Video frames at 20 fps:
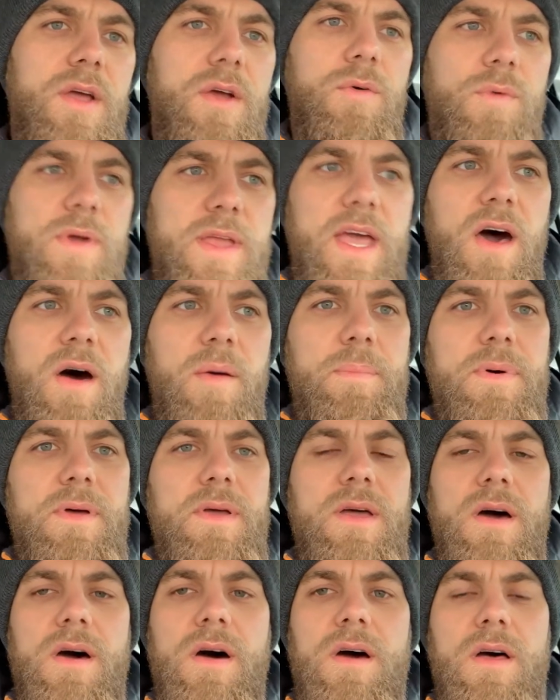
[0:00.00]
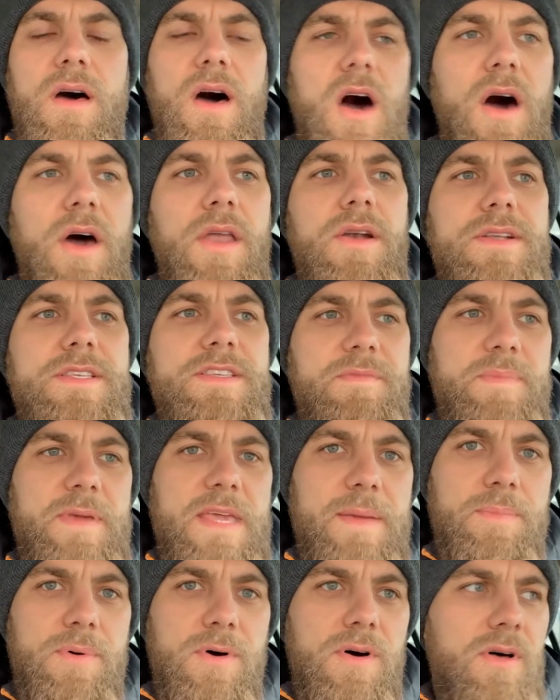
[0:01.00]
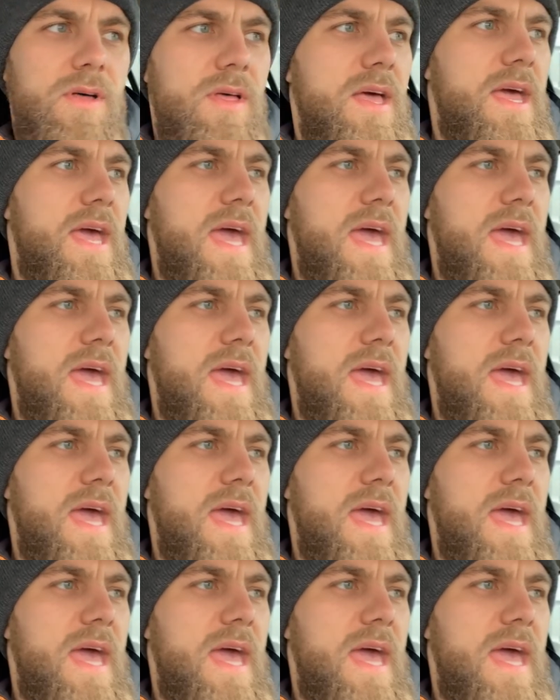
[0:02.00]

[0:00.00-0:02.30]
We help hundreds of people